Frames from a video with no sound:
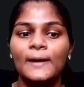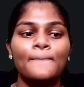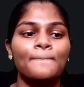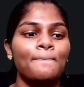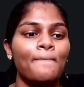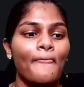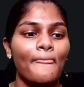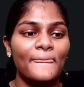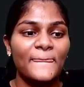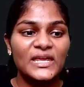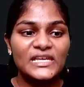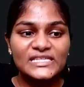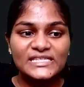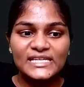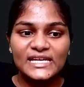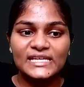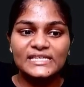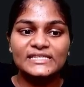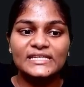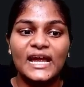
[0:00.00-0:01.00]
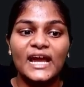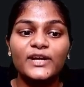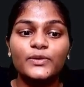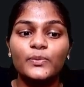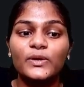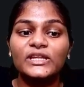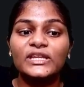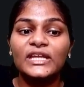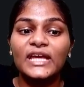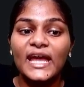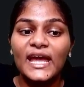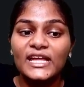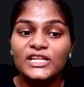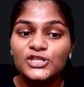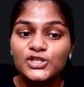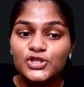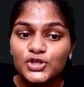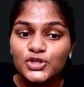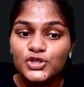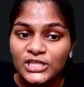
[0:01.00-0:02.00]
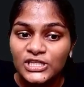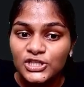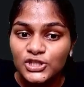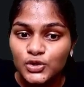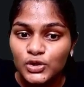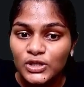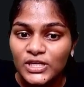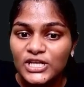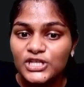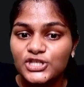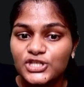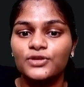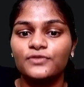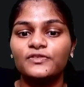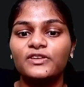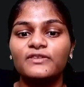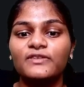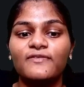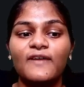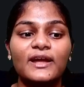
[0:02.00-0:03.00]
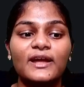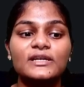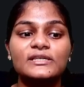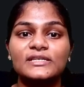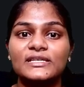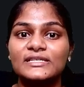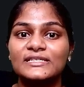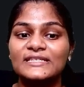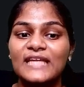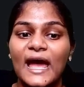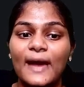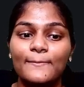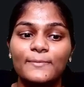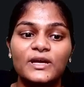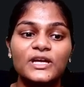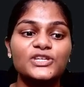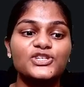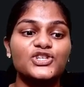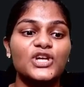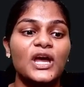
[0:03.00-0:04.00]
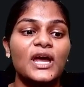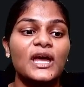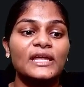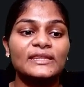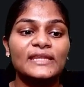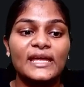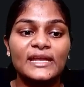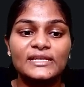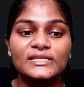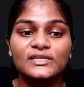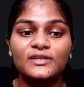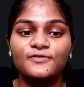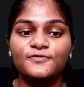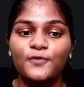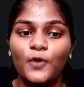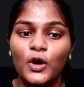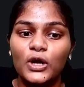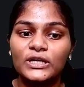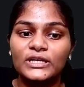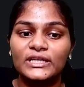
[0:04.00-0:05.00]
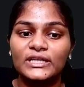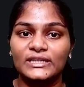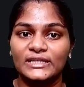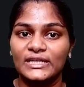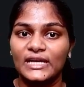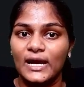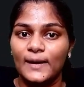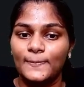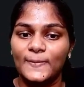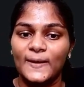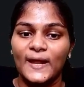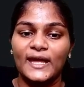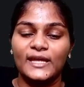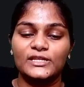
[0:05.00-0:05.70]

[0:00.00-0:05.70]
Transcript: This says that when the insulation of the wires is damaged, there is a fault in the appliance.